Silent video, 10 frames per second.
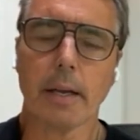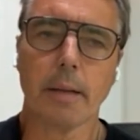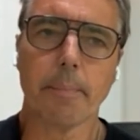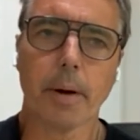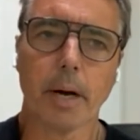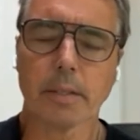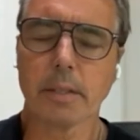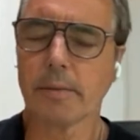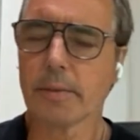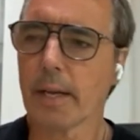any
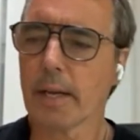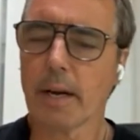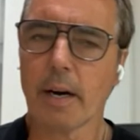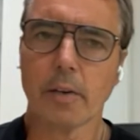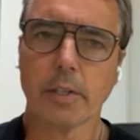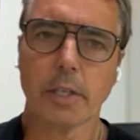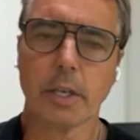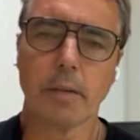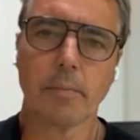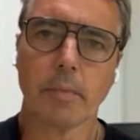positive
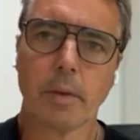psychology